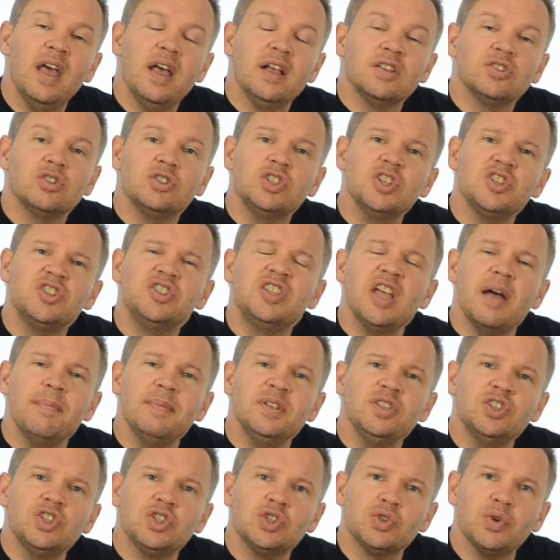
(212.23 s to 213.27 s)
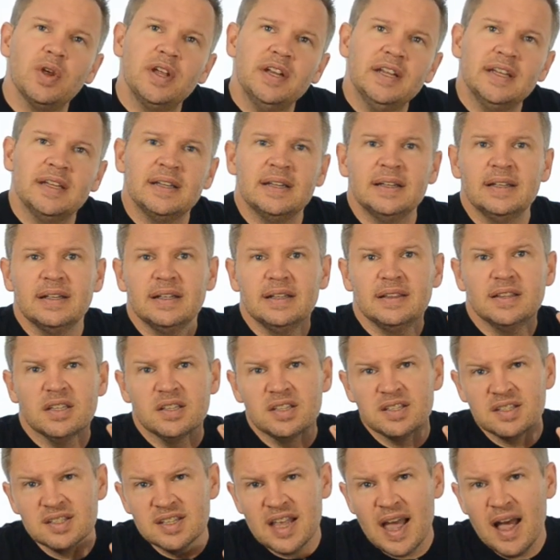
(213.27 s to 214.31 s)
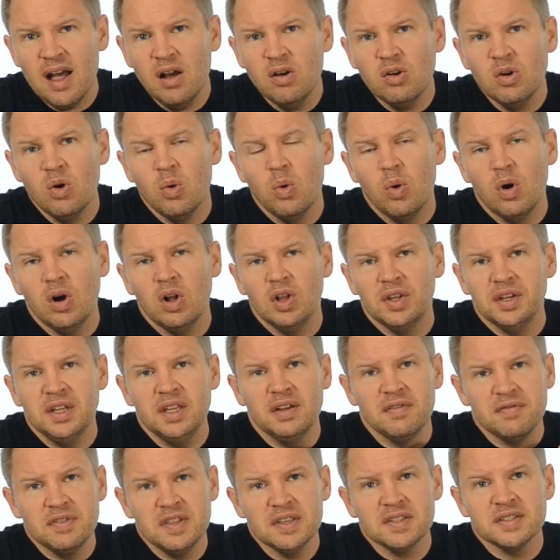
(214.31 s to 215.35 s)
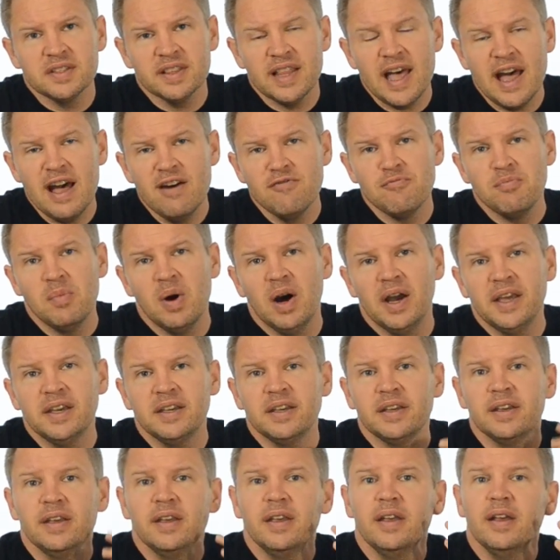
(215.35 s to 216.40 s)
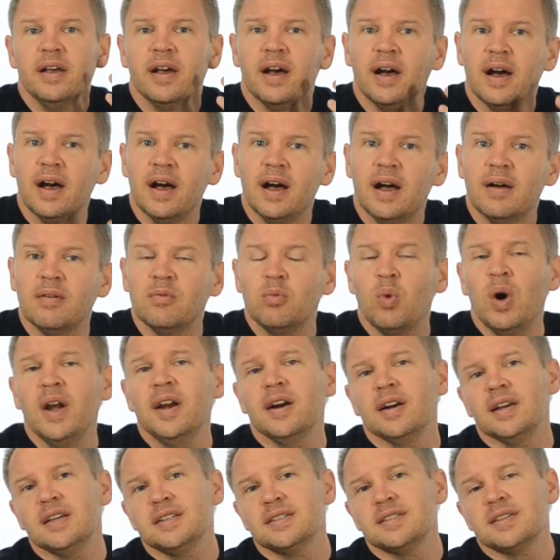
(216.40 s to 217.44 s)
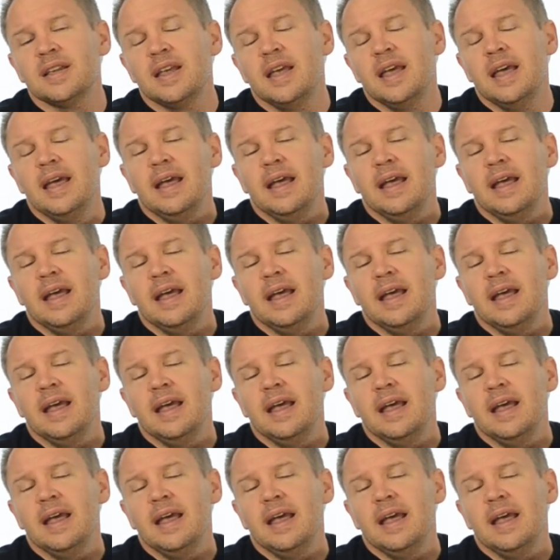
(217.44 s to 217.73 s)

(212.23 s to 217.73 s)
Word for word: So just demonstrating the sound quality of this lav mic uh, wireless.